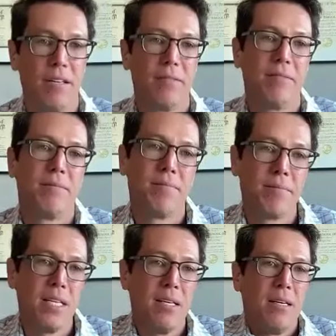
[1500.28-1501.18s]
know,
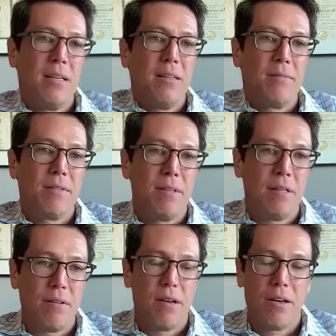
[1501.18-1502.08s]

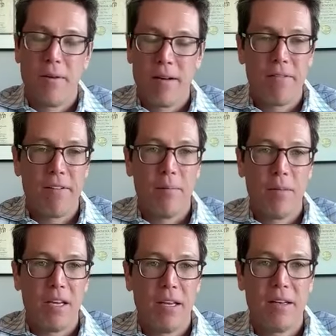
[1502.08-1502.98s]
I've got a great
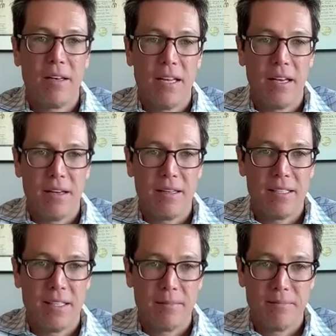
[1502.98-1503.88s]
family, and and
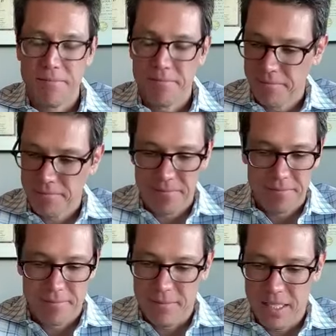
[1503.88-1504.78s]
um,
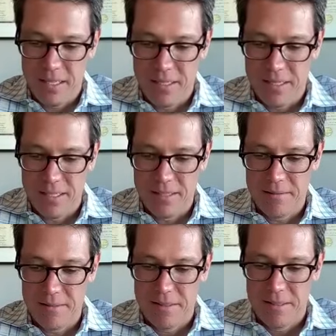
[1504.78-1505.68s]
and uh,
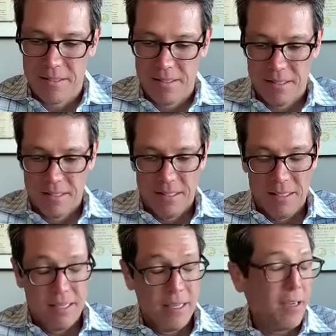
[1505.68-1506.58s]

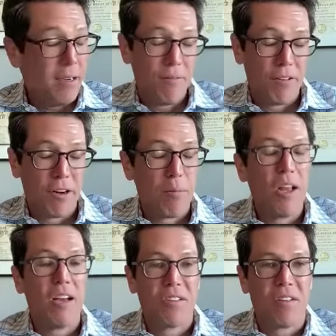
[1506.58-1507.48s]
yeah, I'm very
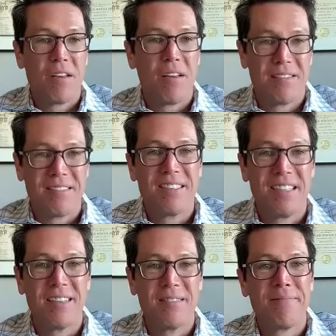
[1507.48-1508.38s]
blessed. Yeah.